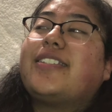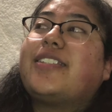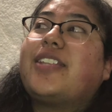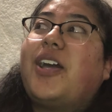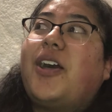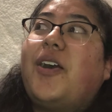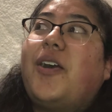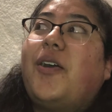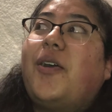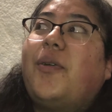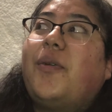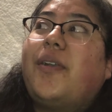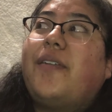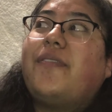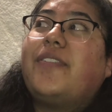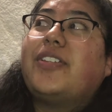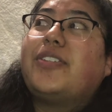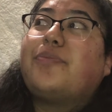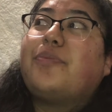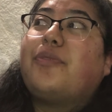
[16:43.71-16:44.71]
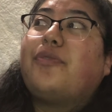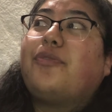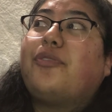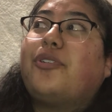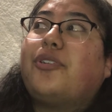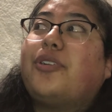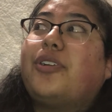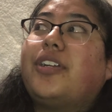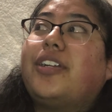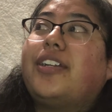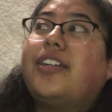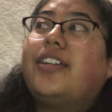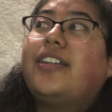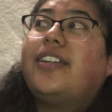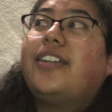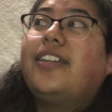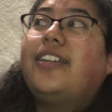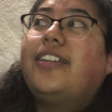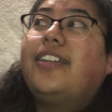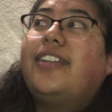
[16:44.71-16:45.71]
So if it's before
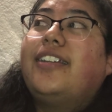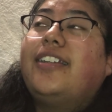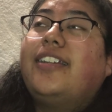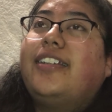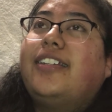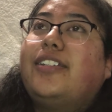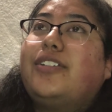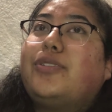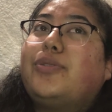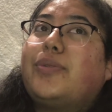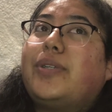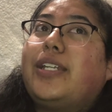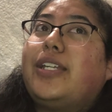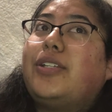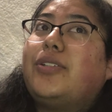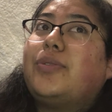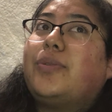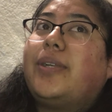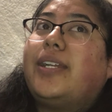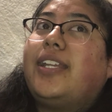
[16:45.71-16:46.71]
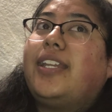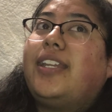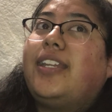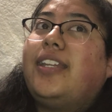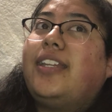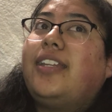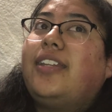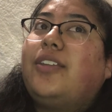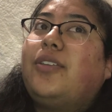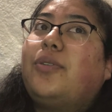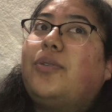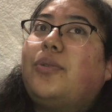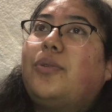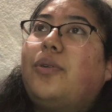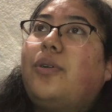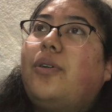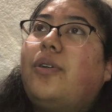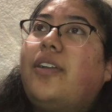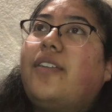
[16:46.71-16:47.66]
2020, cool.